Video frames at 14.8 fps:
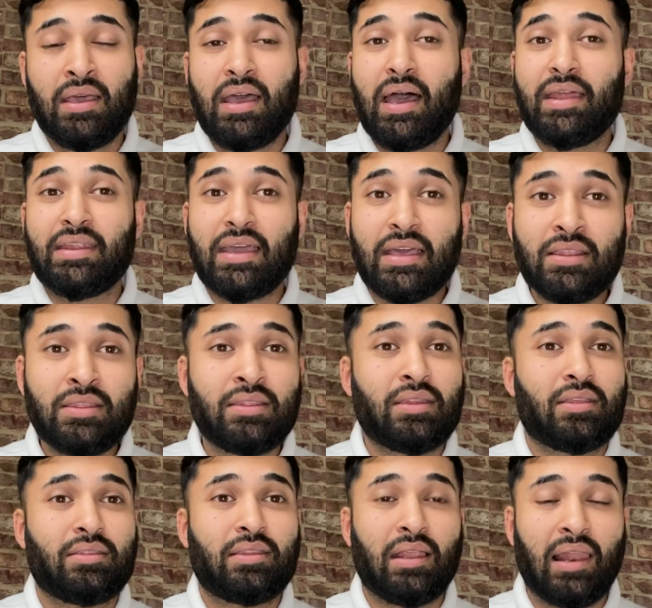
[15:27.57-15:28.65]
And in
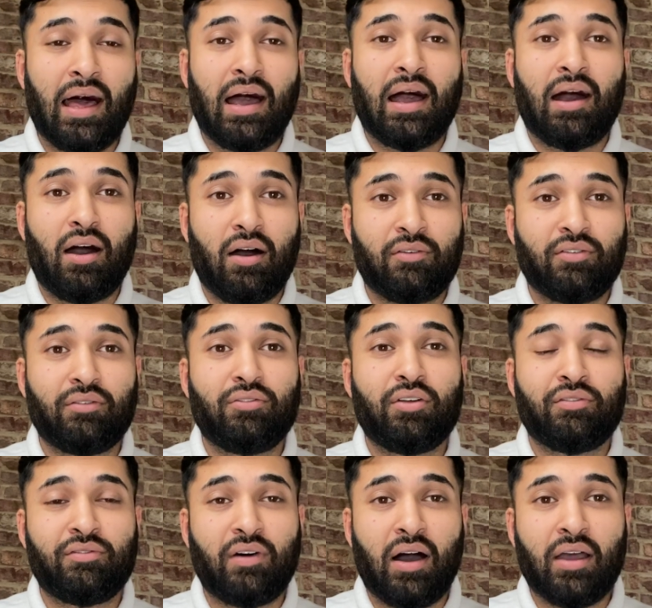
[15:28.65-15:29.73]
the latter half of the
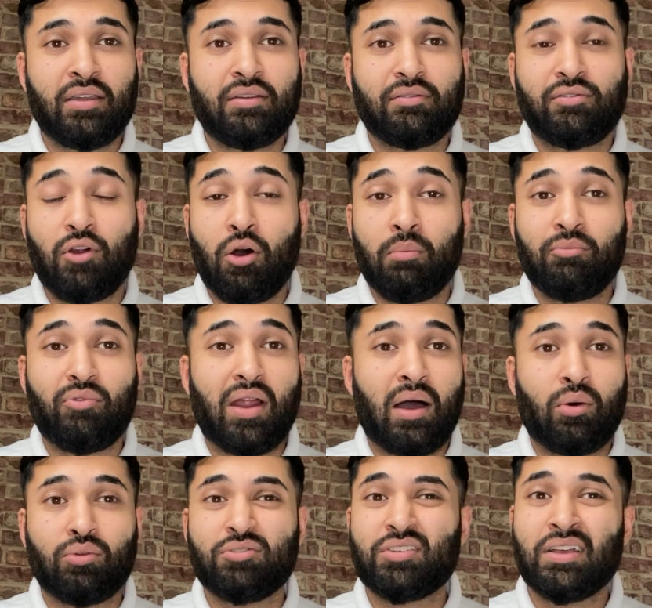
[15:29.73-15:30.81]
fight, from
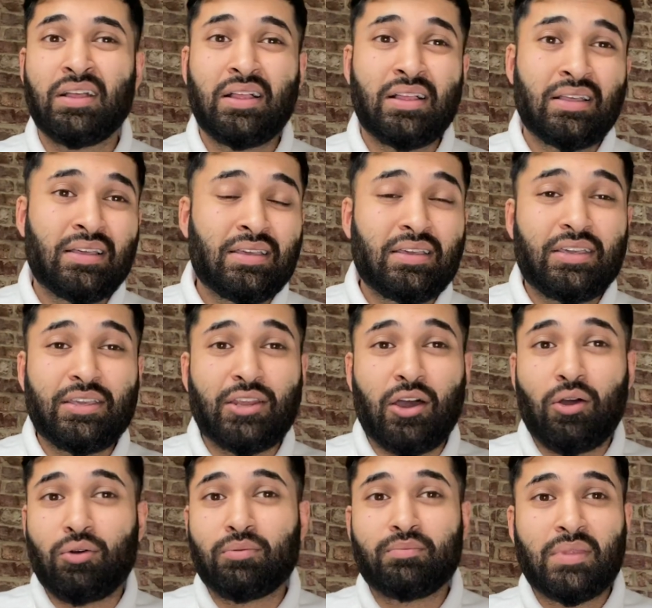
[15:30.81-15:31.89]
round
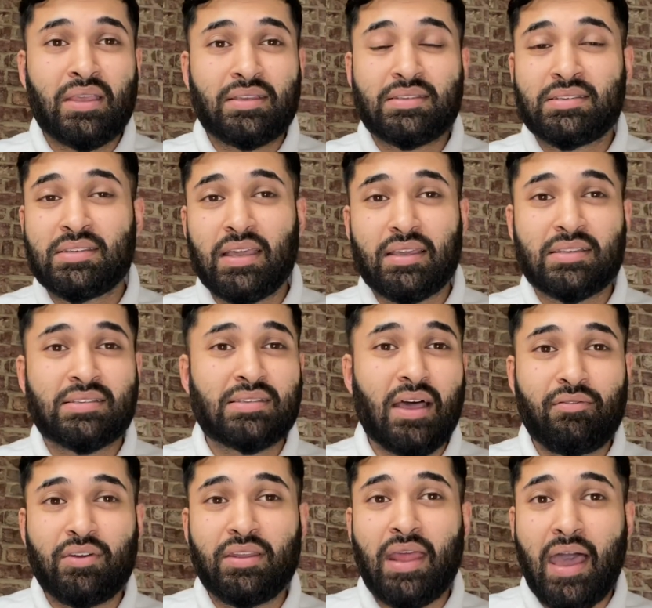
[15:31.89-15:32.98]
6,
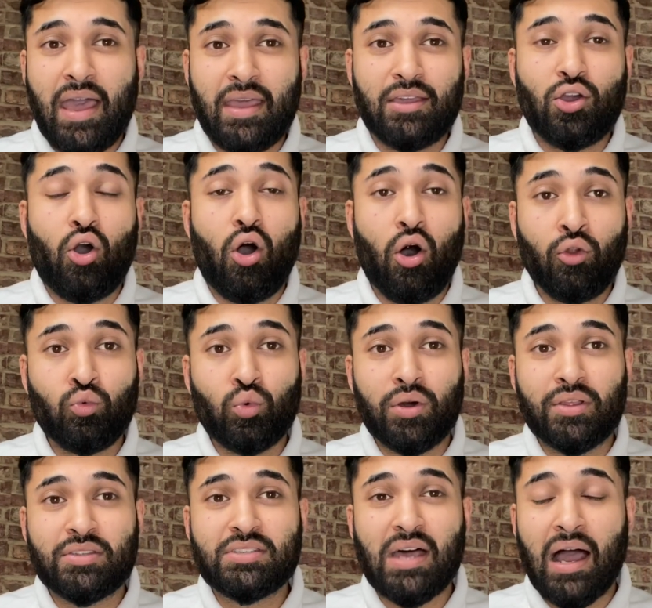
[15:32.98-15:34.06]
7, 8
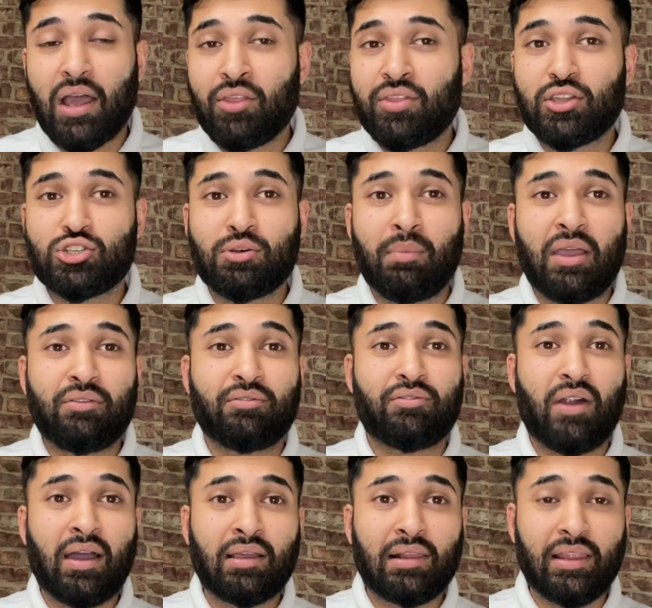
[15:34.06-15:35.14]
onwards, I think Jermaine
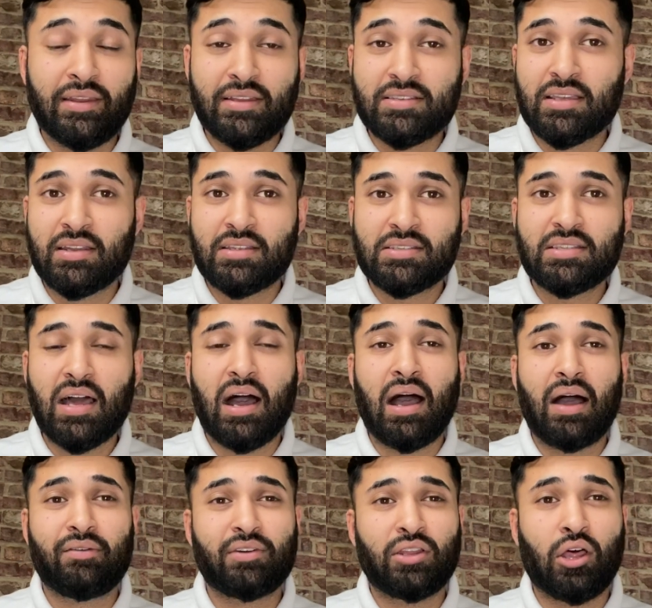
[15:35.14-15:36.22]
Franklin is going to start
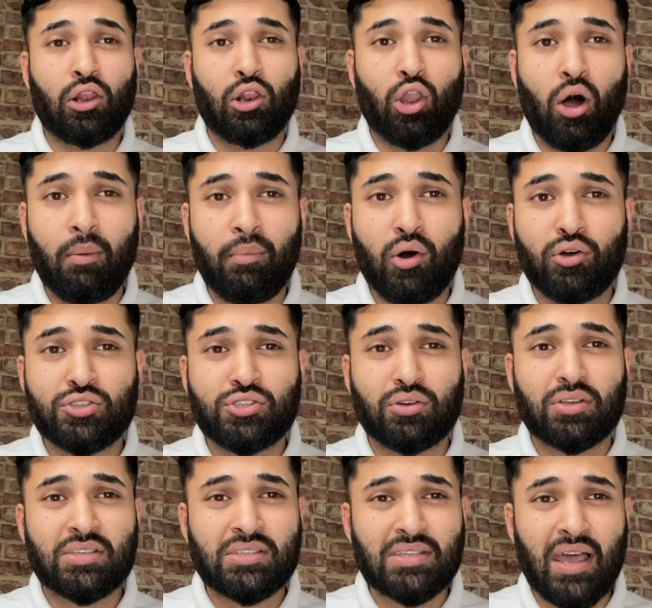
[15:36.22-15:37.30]
having a lot more
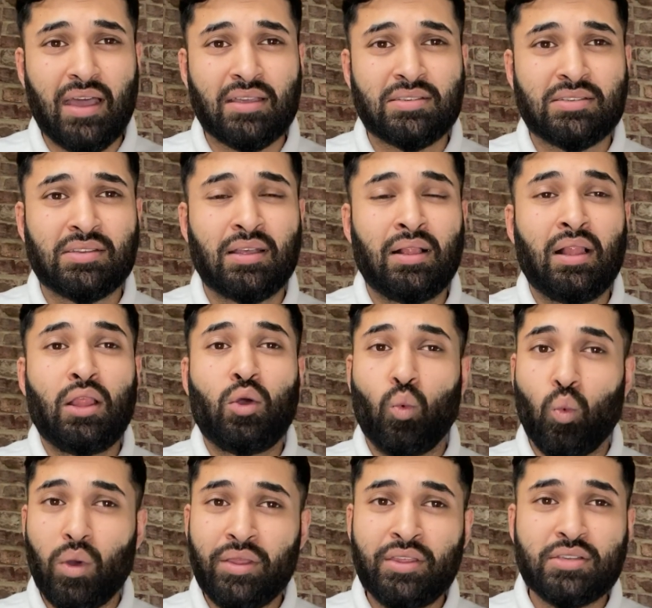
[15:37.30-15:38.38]
success
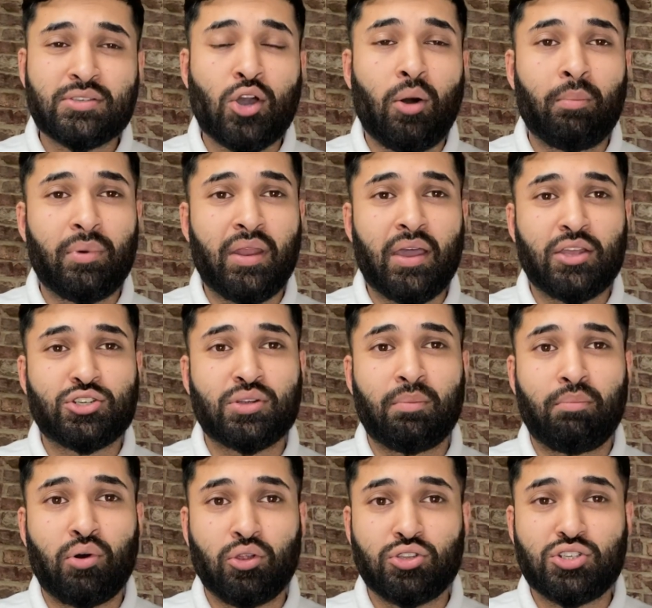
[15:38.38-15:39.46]
with his combination
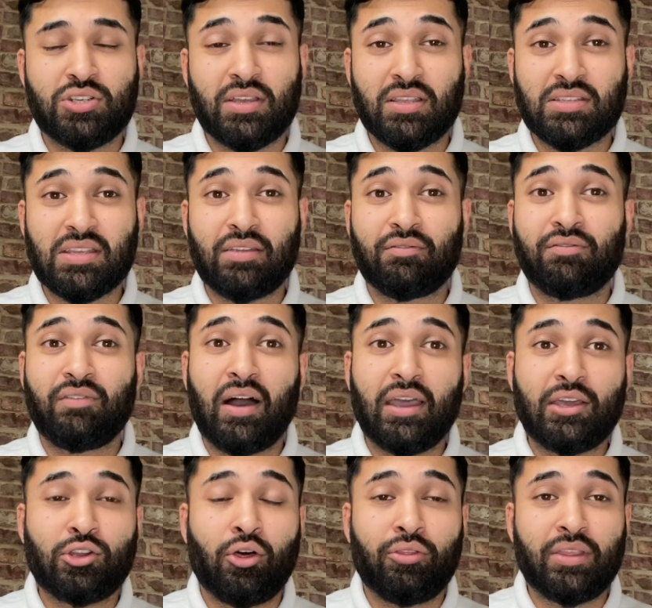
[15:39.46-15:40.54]
punches and
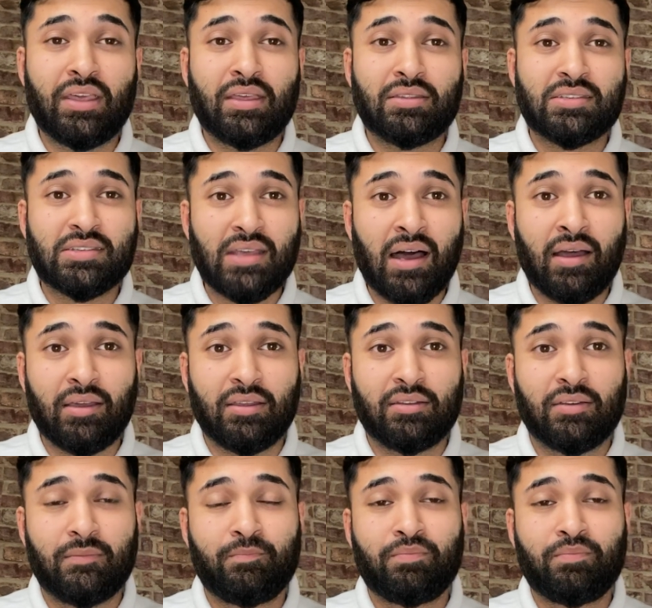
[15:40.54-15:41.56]
fighting on the inside.